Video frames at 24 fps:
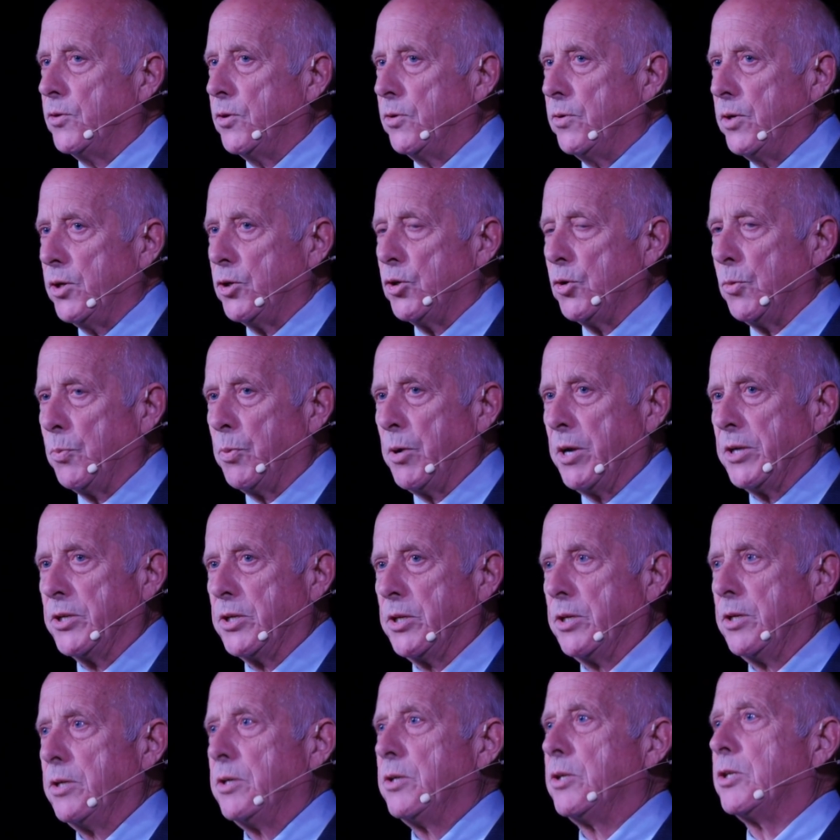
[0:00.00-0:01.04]
judicial
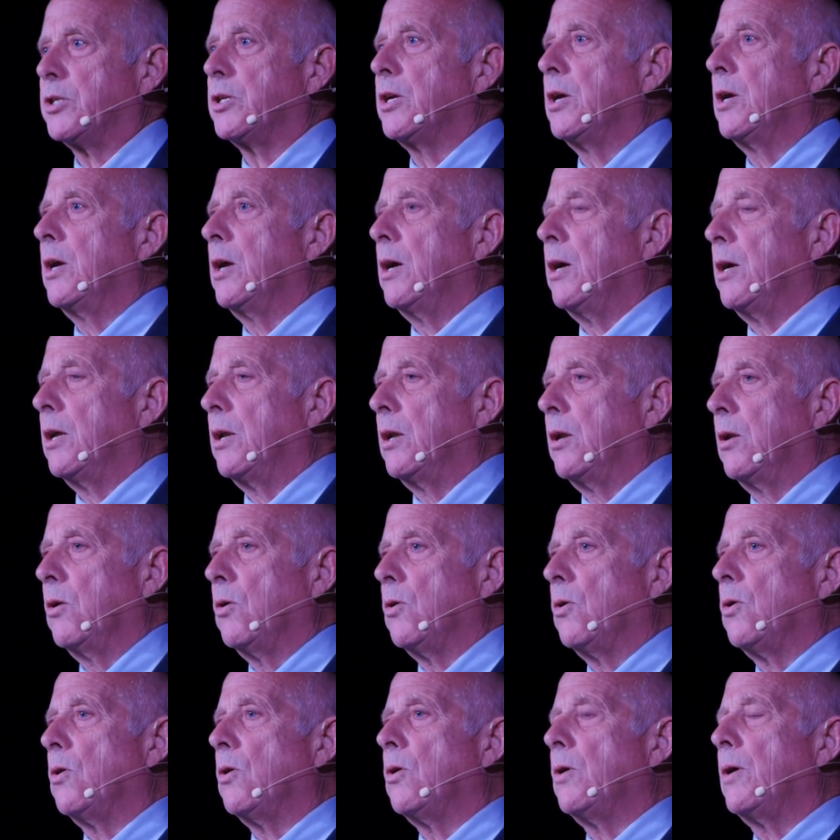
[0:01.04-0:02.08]
precedence and
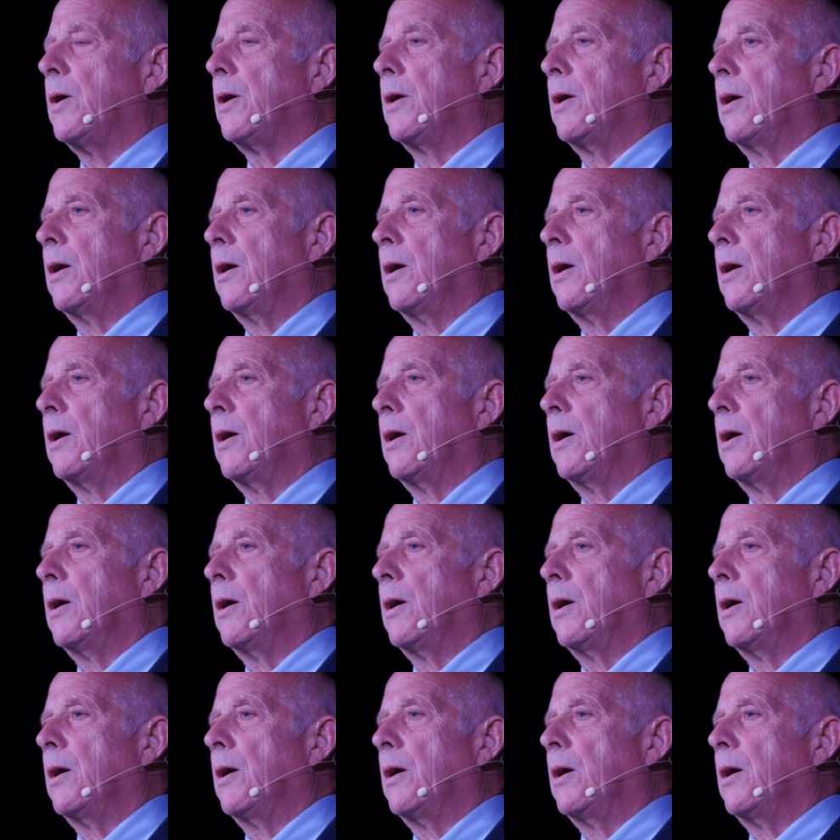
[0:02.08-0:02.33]
law